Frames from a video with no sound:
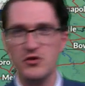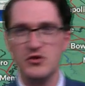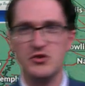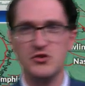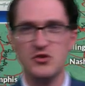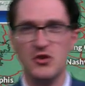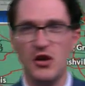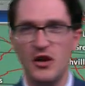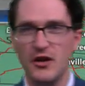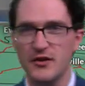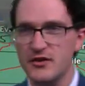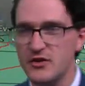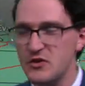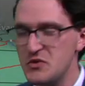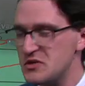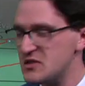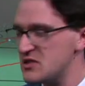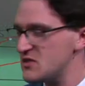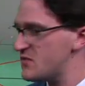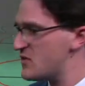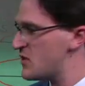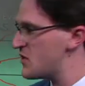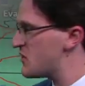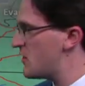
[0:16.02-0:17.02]
strong to
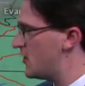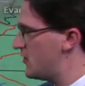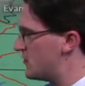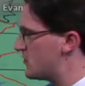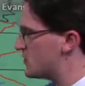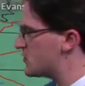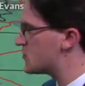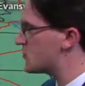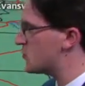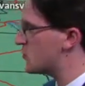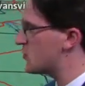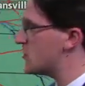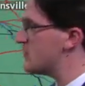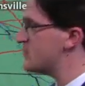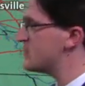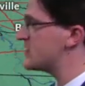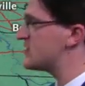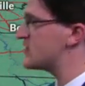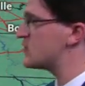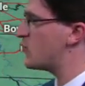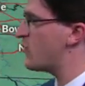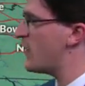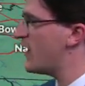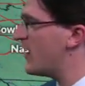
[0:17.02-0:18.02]
severe thunderstorms
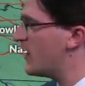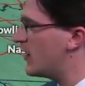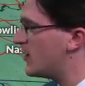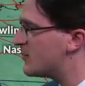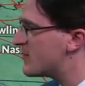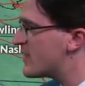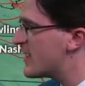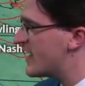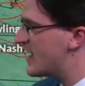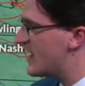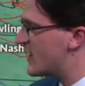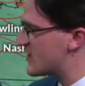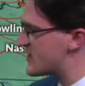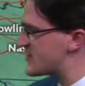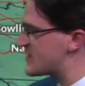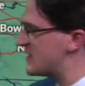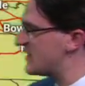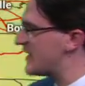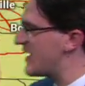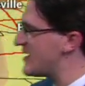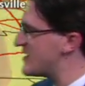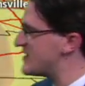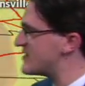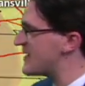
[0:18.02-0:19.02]
as well. Here's the
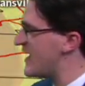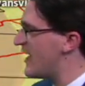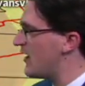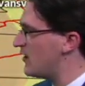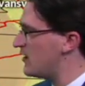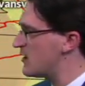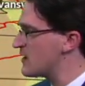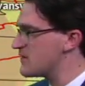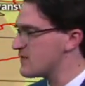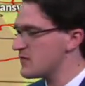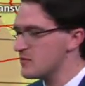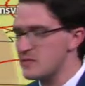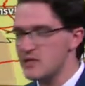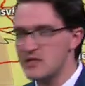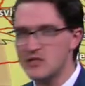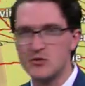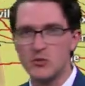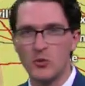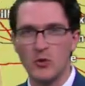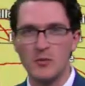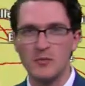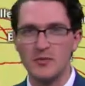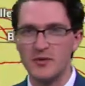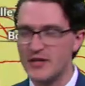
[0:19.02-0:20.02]
latest outlook from the
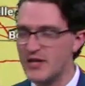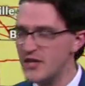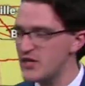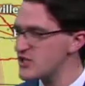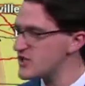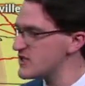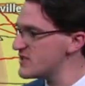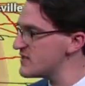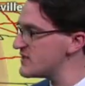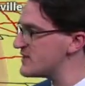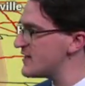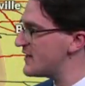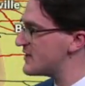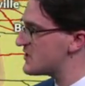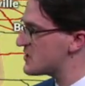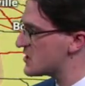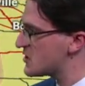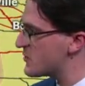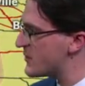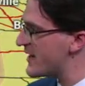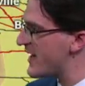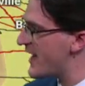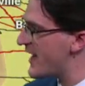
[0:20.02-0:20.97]
Storm Prediction Center. We